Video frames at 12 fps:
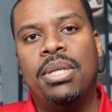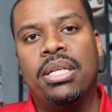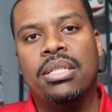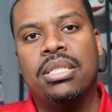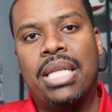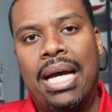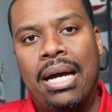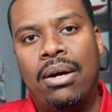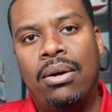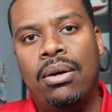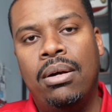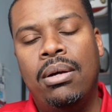because
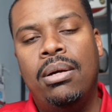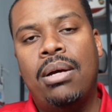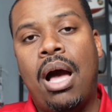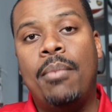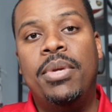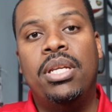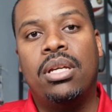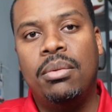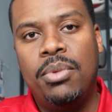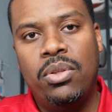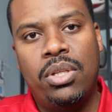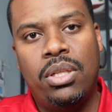now I'm in the
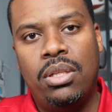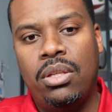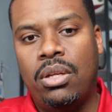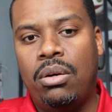community.